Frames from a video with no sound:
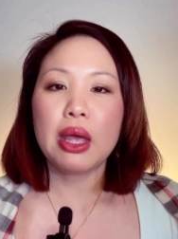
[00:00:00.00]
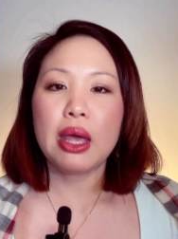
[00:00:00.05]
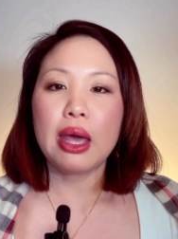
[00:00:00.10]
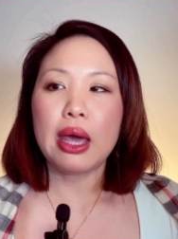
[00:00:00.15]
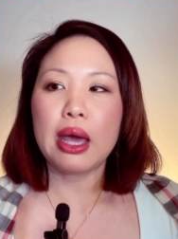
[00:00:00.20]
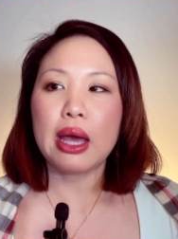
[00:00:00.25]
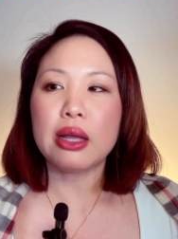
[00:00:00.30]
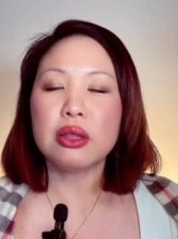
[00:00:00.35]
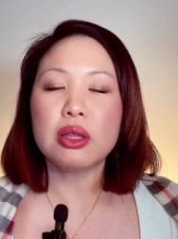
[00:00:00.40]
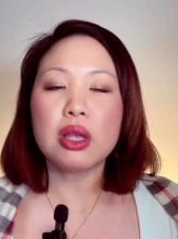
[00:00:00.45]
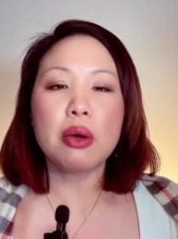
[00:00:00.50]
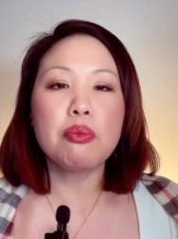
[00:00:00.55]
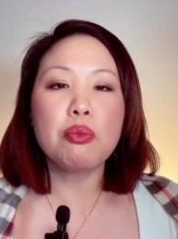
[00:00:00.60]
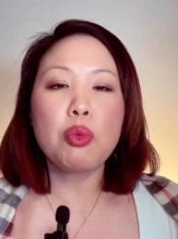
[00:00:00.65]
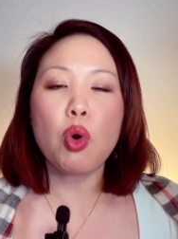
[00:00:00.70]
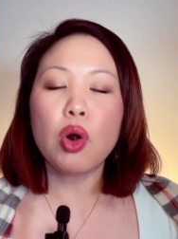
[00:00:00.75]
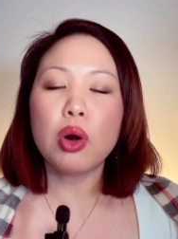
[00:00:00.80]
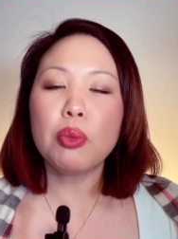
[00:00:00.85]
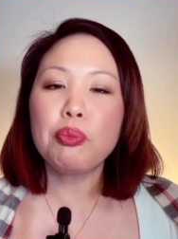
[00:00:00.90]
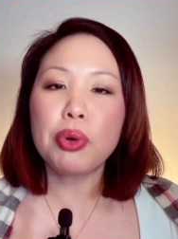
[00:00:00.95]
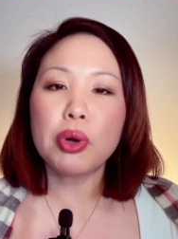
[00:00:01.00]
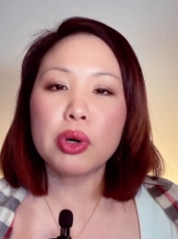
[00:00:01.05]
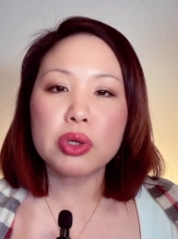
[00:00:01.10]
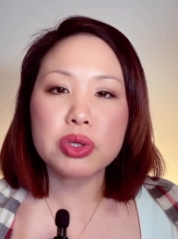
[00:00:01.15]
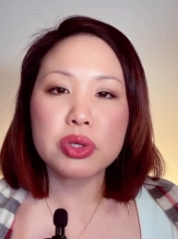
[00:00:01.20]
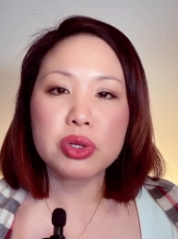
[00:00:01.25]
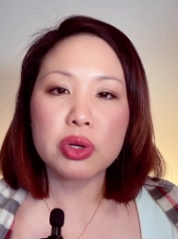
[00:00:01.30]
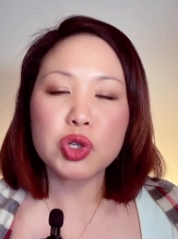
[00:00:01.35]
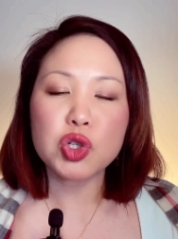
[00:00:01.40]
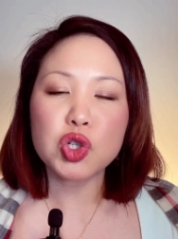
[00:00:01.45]
And the more
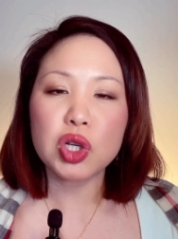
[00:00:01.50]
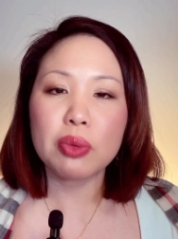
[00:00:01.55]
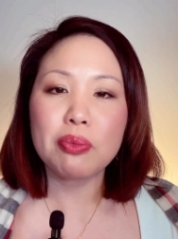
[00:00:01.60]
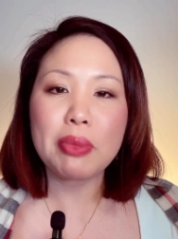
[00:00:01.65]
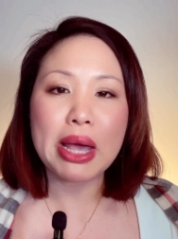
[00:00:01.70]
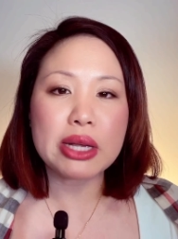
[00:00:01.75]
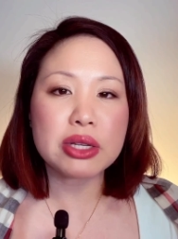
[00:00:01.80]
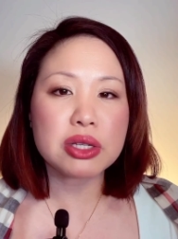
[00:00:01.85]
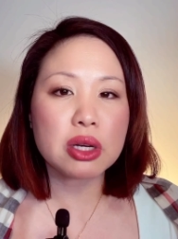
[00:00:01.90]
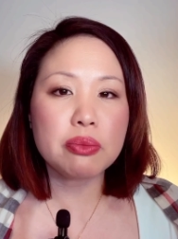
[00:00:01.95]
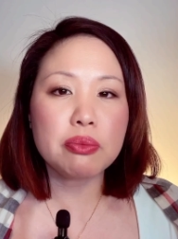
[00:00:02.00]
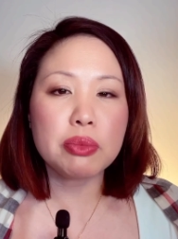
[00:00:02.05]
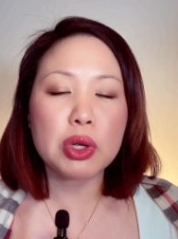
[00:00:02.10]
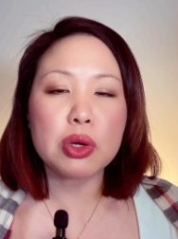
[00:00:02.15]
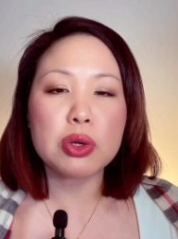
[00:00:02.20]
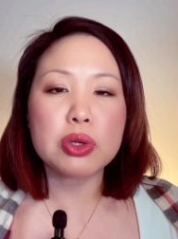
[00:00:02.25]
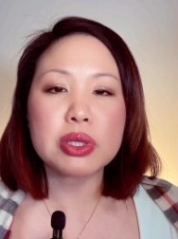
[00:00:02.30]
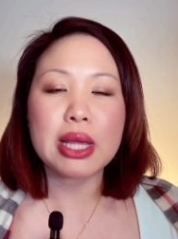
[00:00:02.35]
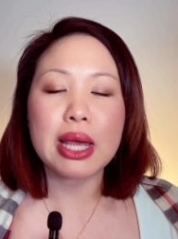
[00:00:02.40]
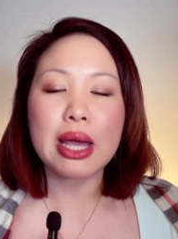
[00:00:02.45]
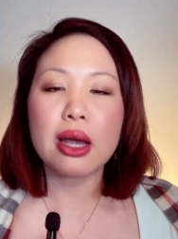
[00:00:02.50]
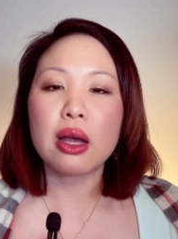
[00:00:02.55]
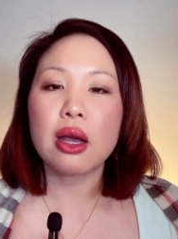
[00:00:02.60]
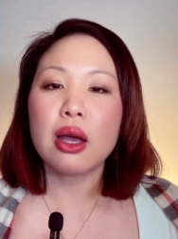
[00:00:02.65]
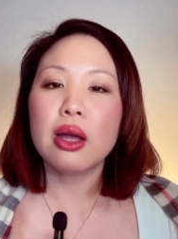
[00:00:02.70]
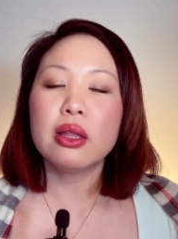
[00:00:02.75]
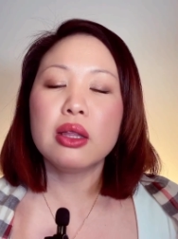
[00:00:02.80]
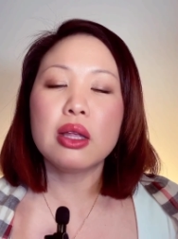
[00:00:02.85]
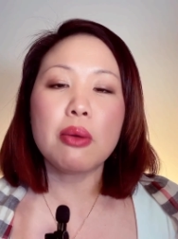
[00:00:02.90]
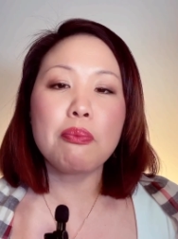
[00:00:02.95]
personal she makes her music,
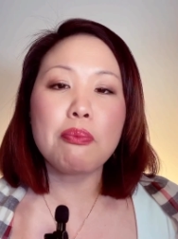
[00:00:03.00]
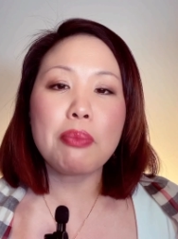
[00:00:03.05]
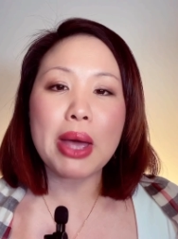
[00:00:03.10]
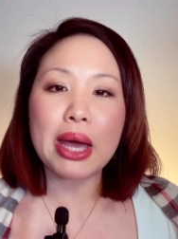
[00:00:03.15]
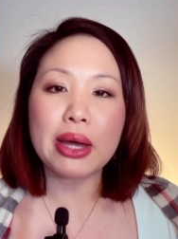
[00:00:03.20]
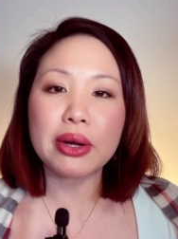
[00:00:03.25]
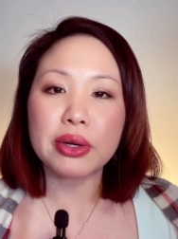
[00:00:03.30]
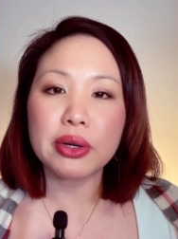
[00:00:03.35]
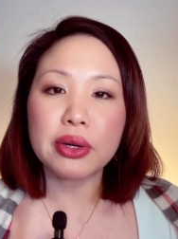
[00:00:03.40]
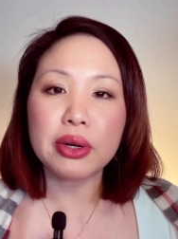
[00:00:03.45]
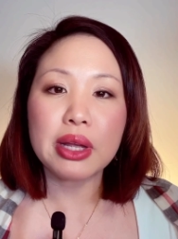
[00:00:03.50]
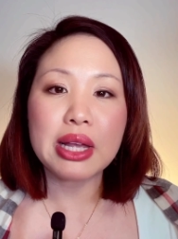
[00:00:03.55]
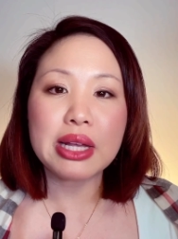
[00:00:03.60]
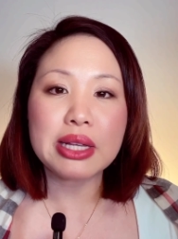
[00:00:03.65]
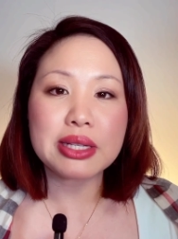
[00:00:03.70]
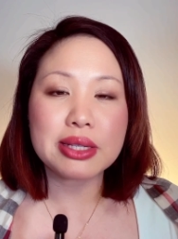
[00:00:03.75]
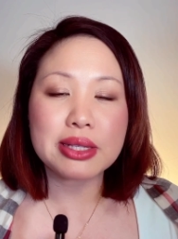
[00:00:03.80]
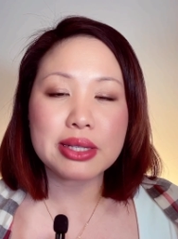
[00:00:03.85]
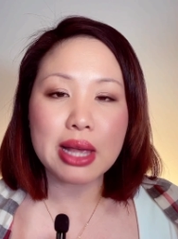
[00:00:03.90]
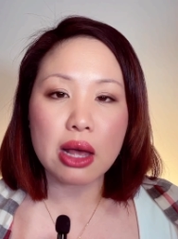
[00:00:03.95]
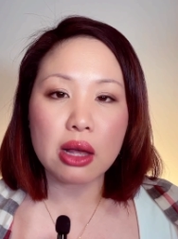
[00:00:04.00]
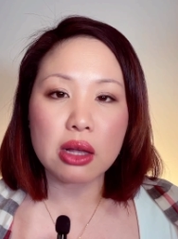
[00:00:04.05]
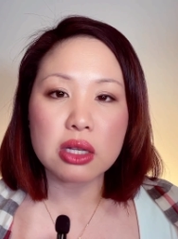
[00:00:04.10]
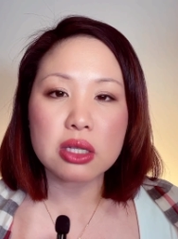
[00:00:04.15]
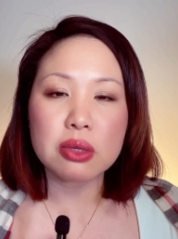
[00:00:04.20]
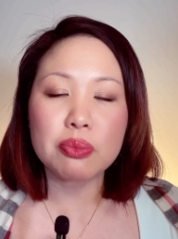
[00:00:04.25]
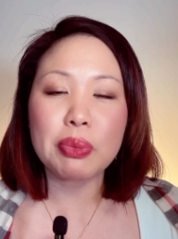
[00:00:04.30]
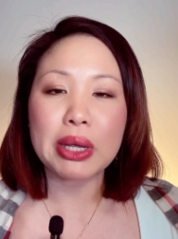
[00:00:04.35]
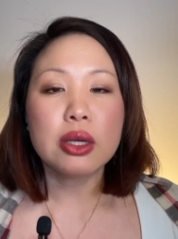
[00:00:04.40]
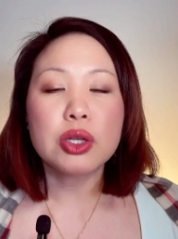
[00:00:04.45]
the better it sells,
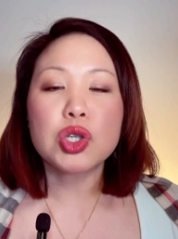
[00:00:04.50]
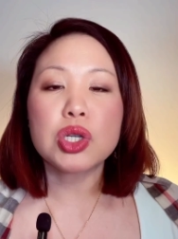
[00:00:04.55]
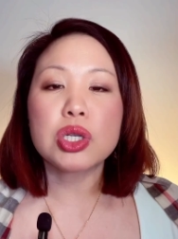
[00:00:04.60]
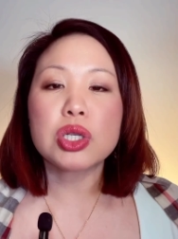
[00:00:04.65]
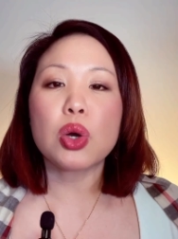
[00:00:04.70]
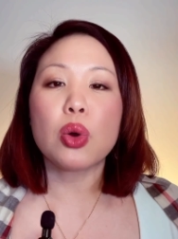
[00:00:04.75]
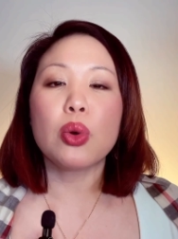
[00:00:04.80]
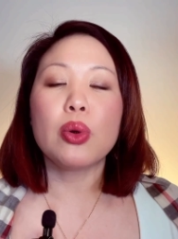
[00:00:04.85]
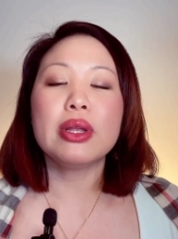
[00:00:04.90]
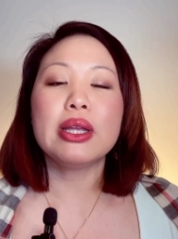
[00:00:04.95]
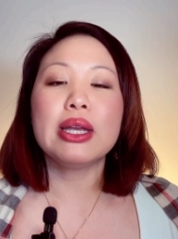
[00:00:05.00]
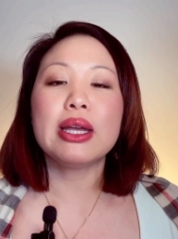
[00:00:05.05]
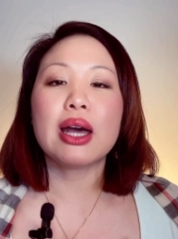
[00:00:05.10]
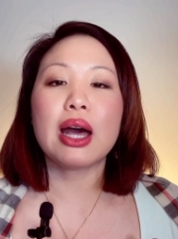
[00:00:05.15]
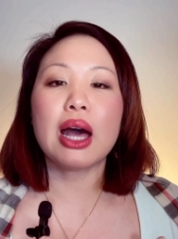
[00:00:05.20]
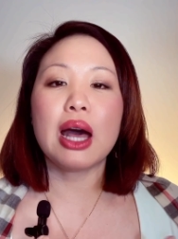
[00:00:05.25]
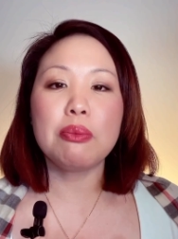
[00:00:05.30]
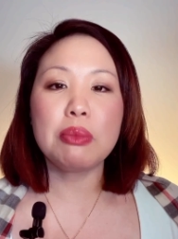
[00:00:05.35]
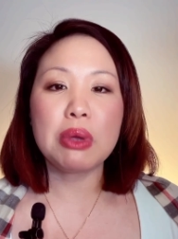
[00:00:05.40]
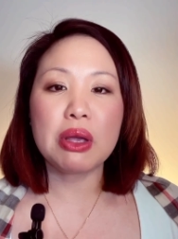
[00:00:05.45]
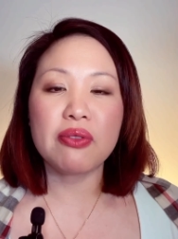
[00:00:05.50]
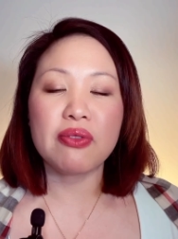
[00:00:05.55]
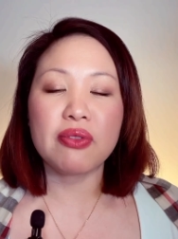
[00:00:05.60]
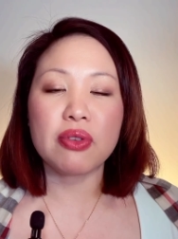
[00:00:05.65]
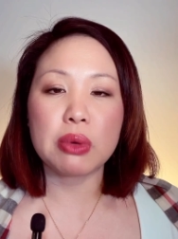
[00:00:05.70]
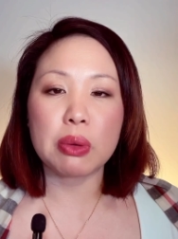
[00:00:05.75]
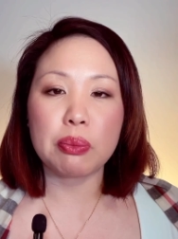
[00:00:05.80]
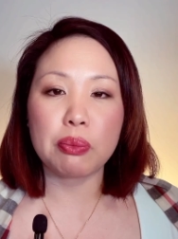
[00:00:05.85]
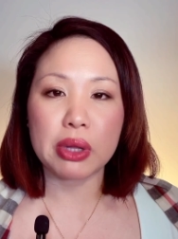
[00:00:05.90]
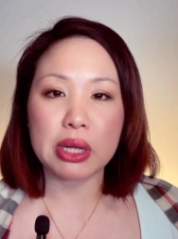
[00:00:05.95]
because she's already coming from
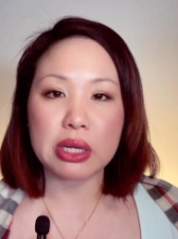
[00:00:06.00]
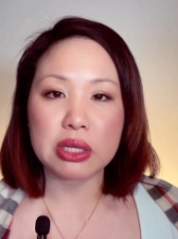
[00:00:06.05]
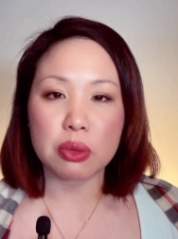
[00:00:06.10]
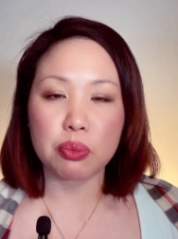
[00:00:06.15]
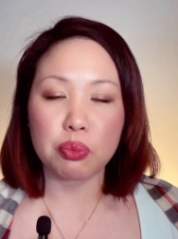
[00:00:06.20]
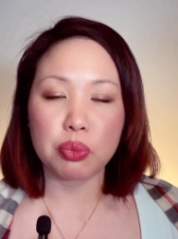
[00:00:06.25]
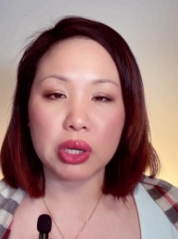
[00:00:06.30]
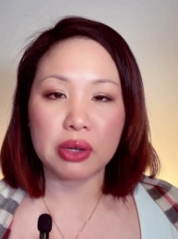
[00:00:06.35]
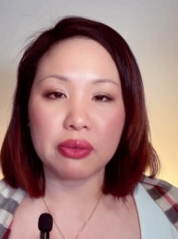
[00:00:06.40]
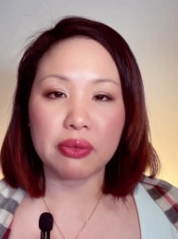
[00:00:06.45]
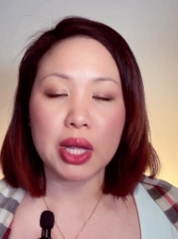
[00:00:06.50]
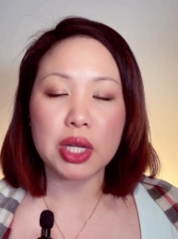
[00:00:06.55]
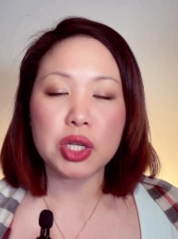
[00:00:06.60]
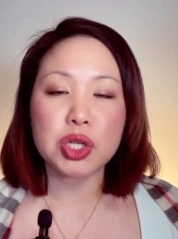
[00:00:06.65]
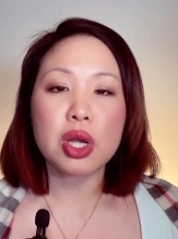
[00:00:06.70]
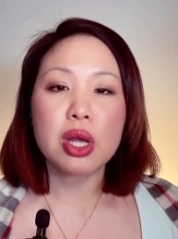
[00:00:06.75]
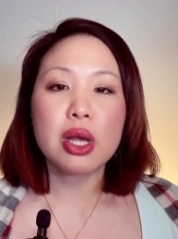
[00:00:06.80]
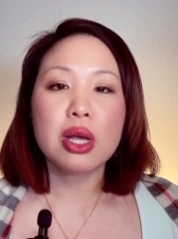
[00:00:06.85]
a place of privilege.